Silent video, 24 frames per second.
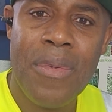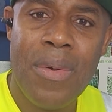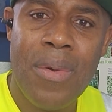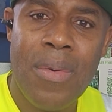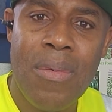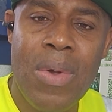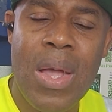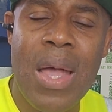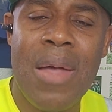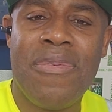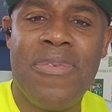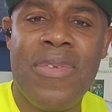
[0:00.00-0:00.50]

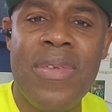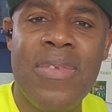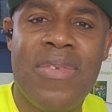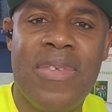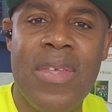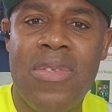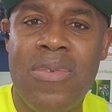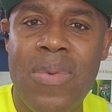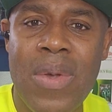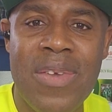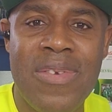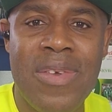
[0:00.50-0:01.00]
We have seen
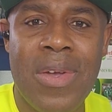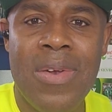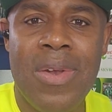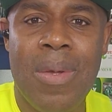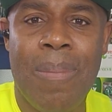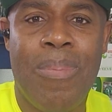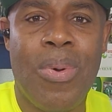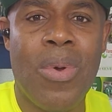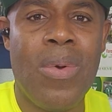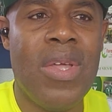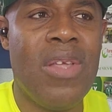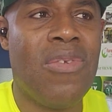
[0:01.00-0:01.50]
situations,
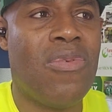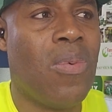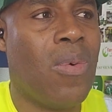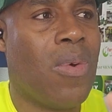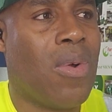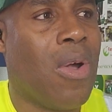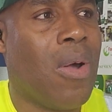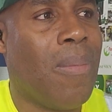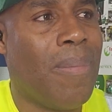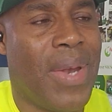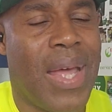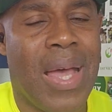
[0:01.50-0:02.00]
the police will
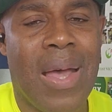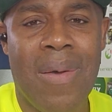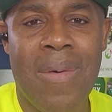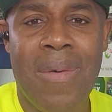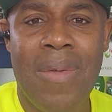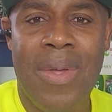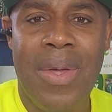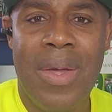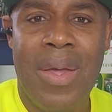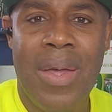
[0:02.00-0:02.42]
come down,